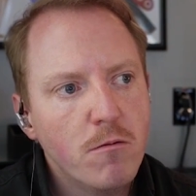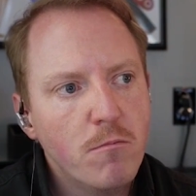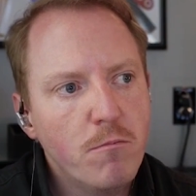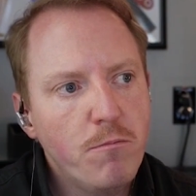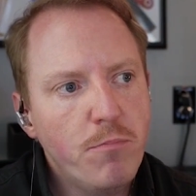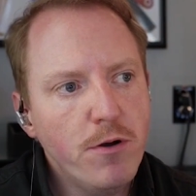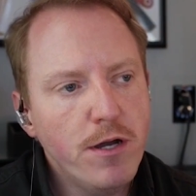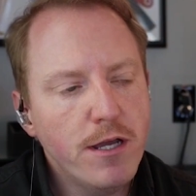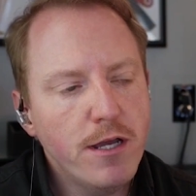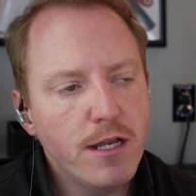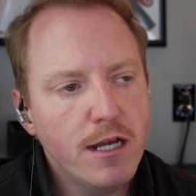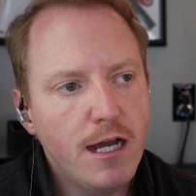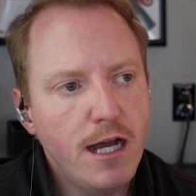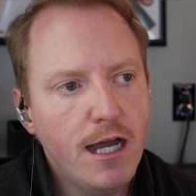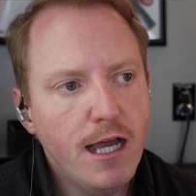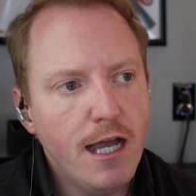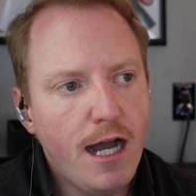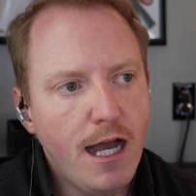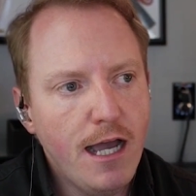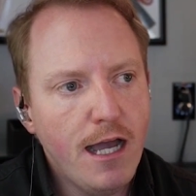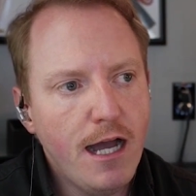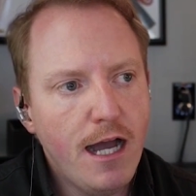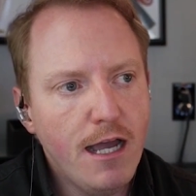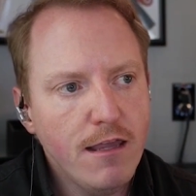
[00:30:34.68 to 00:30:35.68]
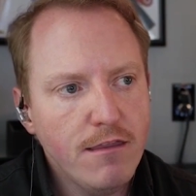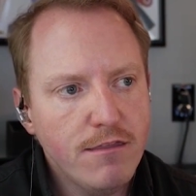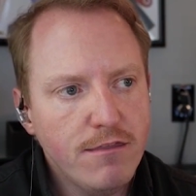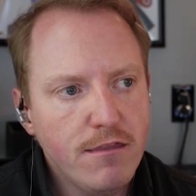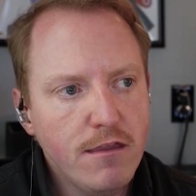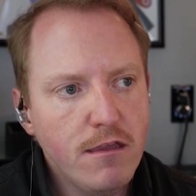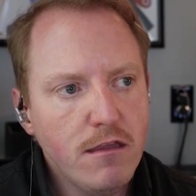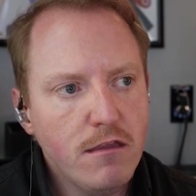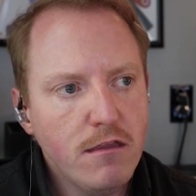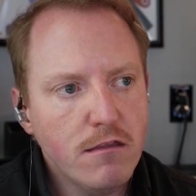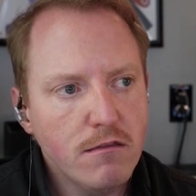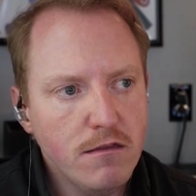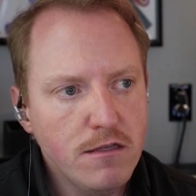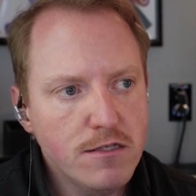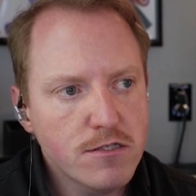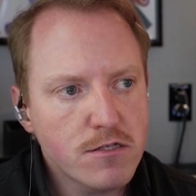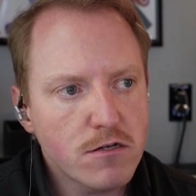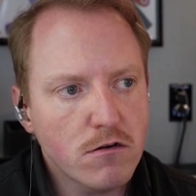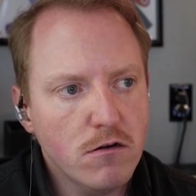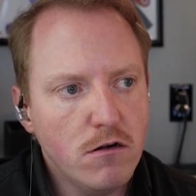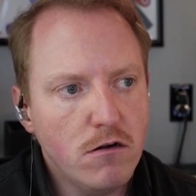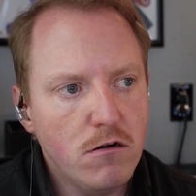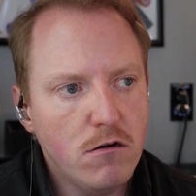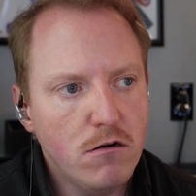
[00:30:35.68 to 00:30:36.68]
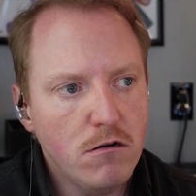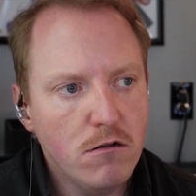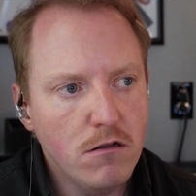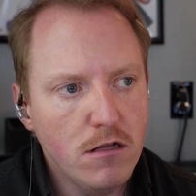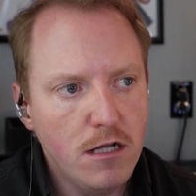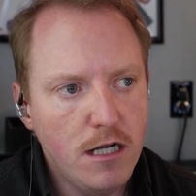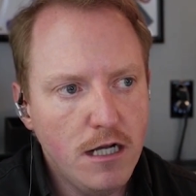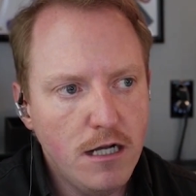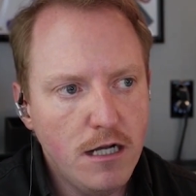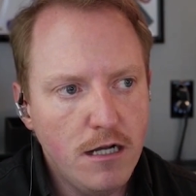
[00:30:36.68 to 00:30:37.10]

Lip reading: But I think these are all